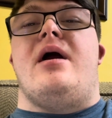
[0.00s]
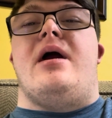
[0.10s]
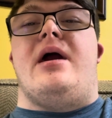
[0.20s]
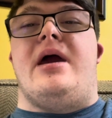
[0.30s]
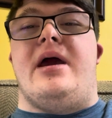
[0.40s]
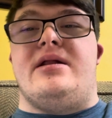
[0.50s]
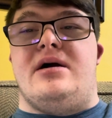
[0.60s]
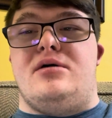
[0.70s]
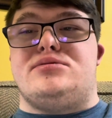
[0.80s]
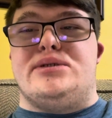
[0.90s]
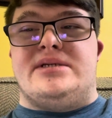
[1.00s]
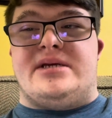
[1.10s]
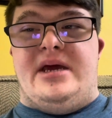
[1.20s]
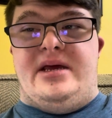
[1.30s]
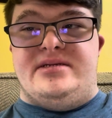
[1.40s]
Hello,
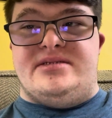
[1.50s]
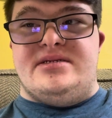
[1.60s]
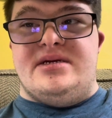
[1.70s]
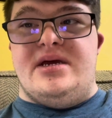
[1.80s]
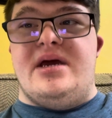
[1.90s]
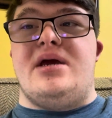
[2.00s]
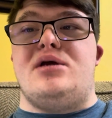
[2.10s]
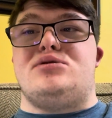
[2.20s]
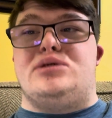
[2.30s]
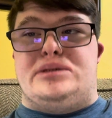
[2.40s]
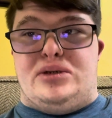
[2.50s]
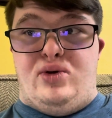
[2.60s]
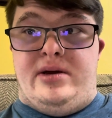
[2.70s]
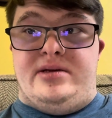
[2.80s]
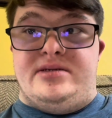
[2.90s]
Sisterkins and Sister
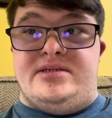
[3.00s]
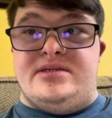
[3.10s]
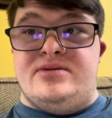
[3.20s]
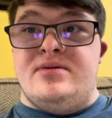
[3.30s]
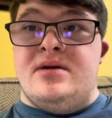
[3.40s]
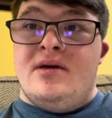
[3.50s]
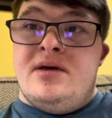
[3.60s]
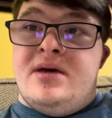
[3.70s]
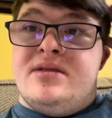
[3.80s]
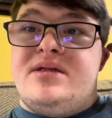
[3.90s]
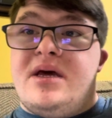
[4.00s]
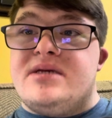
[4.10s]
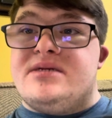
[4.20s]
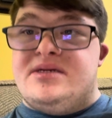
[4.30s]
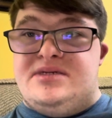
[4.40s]
Gwens.
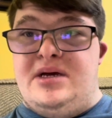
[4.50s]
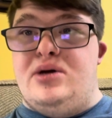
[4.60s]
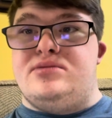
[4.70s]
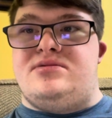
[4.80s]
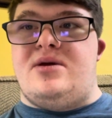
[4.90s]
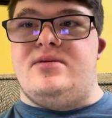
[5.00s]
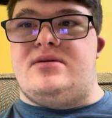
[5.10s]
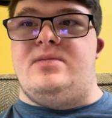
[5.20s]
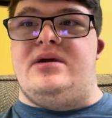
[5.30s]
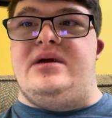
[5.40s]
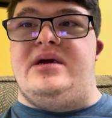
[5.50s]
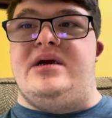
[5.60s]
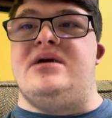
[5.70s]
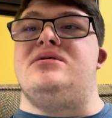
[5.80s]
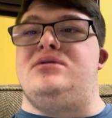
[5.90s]
This is now
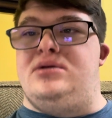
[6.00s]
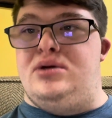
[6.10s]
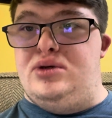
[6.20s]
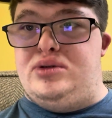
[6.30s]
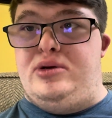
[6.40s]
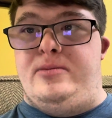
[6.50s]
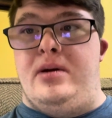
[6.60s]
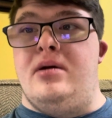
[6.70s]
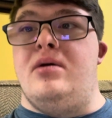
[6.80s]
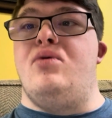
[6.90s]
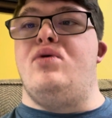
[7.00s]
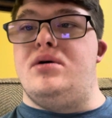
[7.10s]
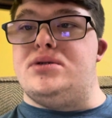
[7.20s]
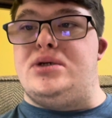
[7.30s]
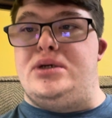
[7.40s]
WWE YouTube
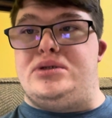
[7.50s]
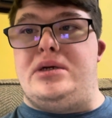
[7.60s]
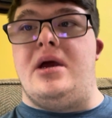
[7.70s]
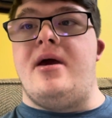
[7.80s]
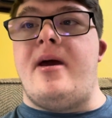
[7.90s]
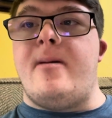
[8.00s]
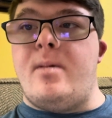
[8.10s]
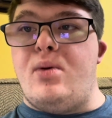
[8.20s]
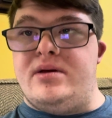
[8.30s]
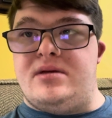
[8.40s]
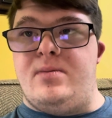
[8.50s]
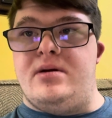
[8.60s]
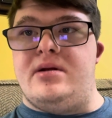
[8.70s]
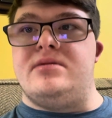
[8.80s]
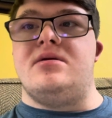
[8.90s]
World Sushi Heavyweight
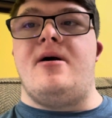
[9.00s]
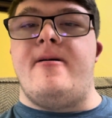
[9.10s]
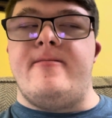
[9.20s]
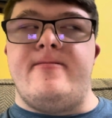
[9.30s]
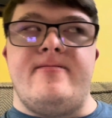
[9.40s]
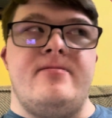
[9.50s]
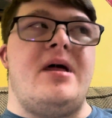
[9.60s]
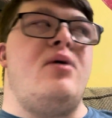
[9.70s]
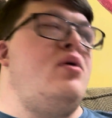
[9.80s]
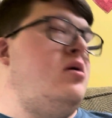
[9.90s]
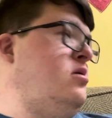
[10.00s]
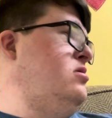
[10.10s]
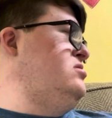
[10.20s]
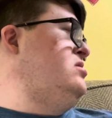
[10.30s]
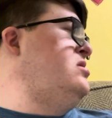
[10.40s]
Champion of the
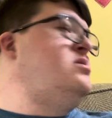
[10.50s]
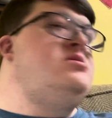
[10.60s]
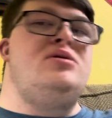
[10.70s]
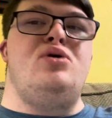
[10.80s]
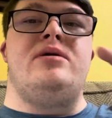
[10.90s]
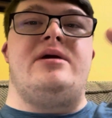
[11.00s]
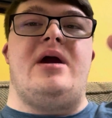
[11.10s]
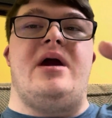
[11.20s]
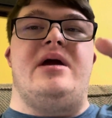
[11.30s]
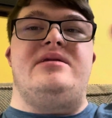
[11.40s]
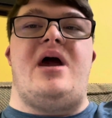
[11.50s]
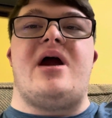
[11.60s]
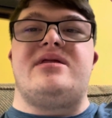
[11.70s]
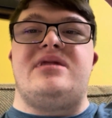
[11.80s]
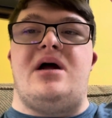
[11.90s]
World. You can
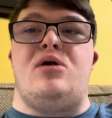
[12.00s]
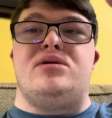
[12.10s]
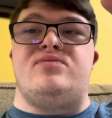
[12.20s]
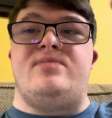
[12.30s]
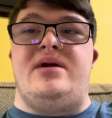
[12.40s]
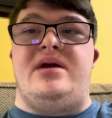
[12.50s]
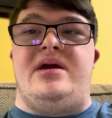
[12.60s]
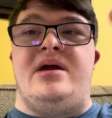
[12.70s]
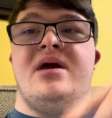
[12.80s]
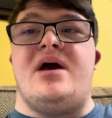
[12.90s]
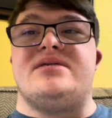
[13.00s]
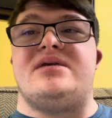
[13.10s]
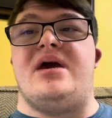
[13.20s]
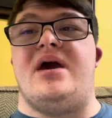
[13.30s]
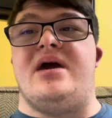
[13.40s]
acknowledge me as
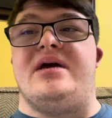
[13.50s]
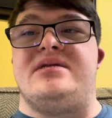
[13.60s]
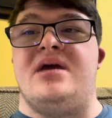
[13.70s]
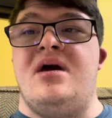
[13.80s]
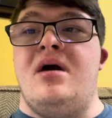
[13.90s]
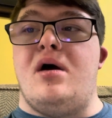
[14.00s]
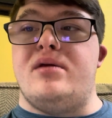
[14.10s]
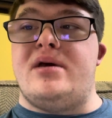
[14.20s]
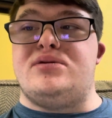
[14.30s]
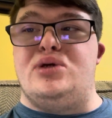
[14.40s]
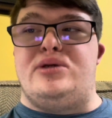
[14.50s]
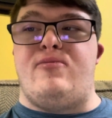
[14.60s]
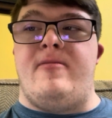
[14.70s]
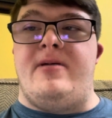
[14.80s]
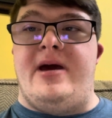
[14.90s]
the head of the Sushi
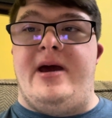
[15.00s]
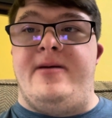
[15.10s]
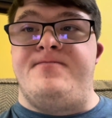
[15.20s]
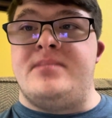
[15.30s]
Buffet.